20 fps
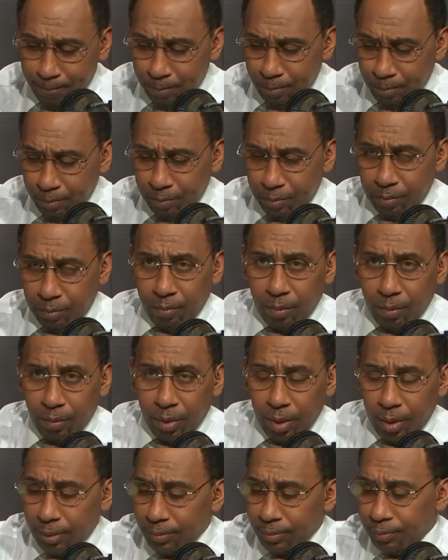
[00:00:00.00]
All right.
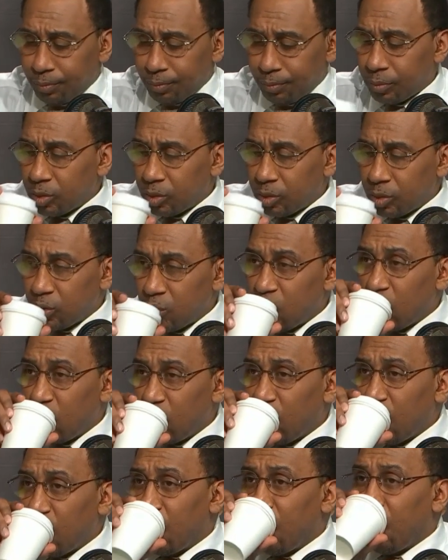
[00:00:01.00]
So, Stephen A.,
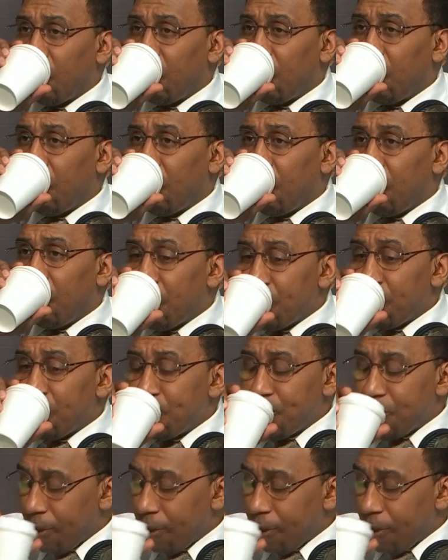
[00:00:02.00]
I don't know, man.